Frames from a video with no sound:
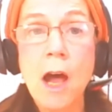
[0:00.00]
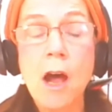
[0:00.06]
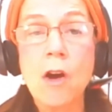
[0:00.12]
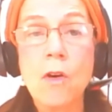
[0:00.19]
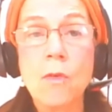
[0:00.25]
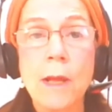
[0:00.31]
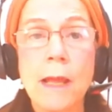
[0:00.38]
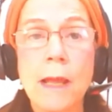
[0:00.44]

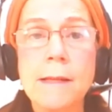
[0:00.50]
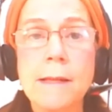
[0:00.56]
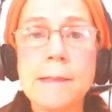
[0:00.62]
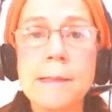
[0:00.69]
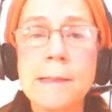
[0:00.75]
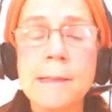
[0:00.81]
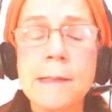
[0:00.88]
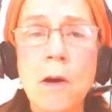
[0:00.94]
Okay,
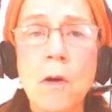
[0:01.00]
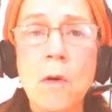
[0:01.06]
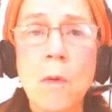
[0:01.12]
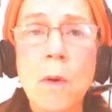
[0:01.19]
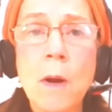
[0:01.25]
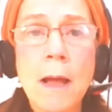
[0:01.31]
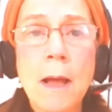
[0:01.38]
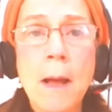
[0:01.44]

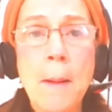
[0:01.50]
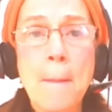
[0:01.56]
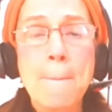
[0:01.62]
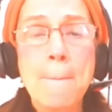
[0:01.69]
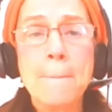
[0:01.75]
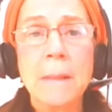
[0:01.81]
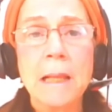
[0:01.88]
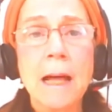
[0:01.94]
so
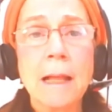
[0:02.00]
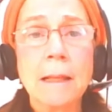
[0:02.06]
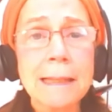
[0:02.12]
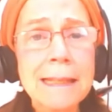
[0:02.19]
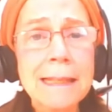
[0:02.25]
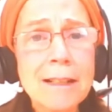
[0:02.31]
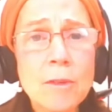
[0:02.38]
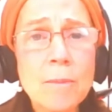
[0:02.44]
a
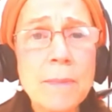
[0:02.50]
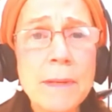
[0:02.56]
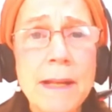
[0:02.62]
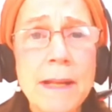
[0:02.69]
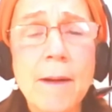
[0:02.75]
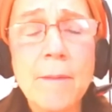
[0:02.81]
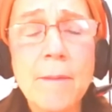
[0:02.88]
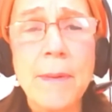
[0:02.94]
little
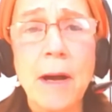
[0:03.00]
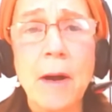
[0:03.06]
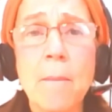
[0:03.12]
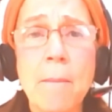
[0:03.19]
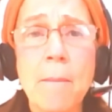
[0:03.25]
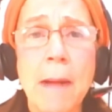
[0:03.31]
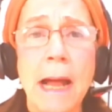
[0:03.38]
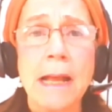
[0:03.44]
bit
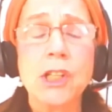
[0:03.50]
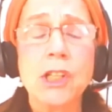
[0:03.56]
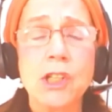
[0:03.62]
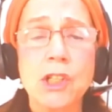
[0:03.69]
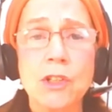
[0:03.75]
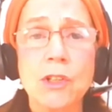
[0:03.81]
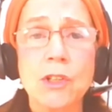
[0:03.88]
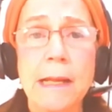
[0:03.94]
about my
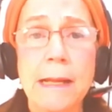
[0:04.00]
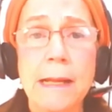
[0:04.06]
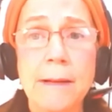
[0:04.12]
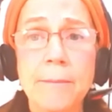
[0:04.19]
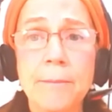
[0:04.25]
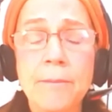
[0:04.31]
journey.